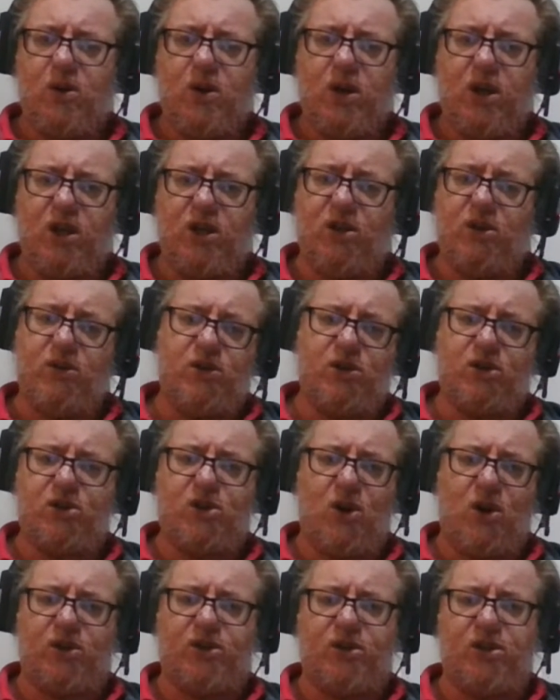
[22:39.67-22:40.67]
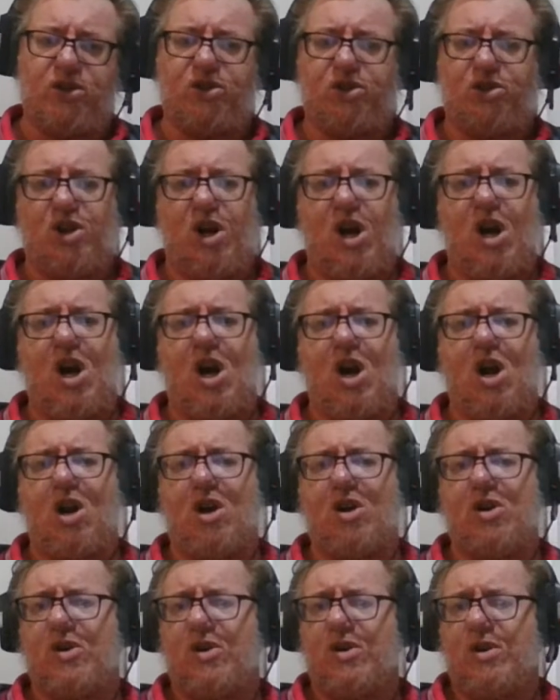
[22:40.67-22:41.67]
This guy's the
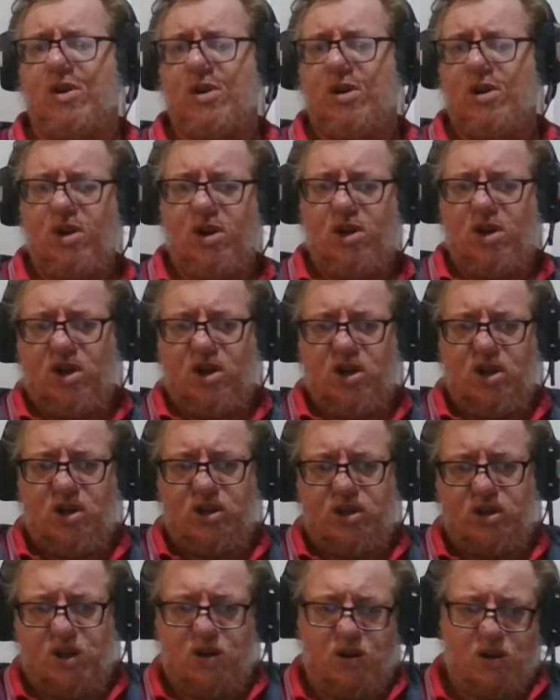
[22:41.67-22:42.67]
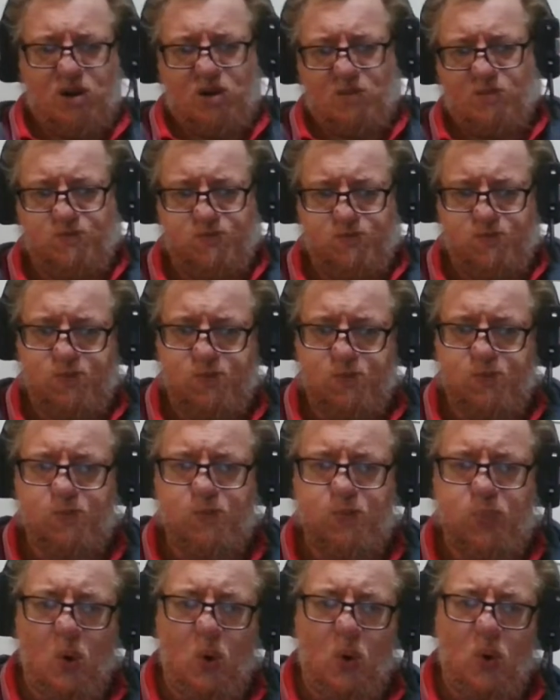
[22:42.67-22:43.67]
star, and the
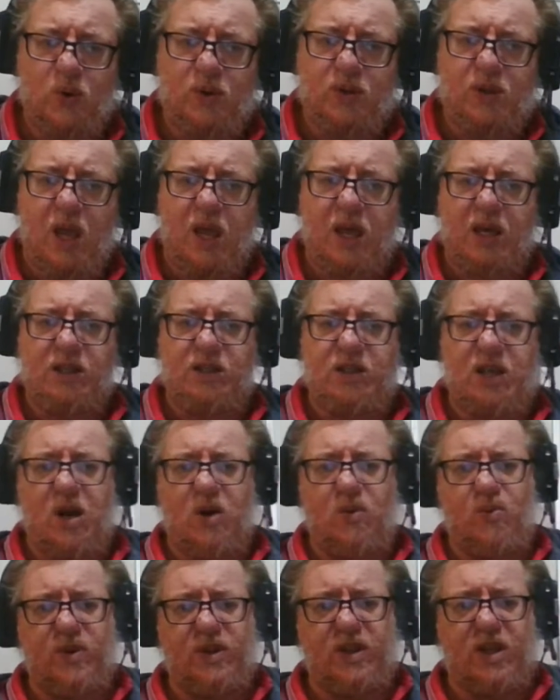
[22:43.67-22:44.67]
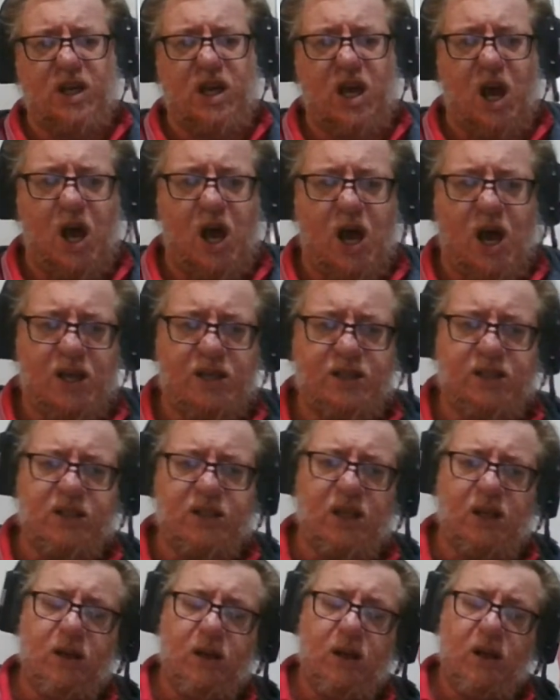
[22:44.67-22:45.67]
board hangs out with the cast,
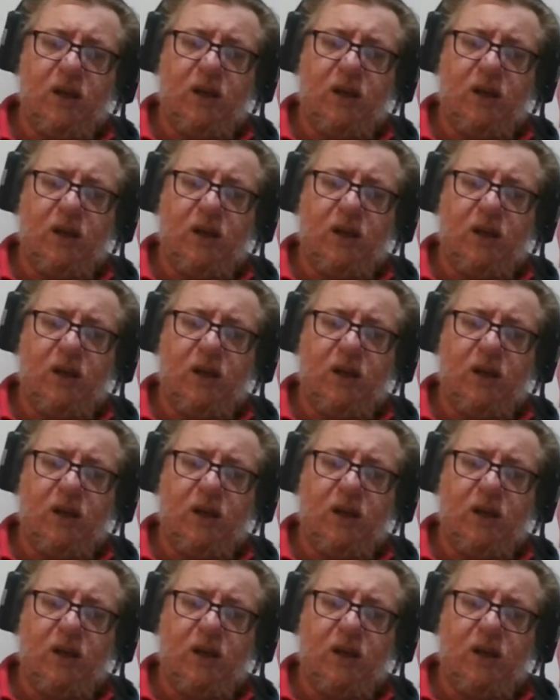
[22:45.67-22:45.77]
and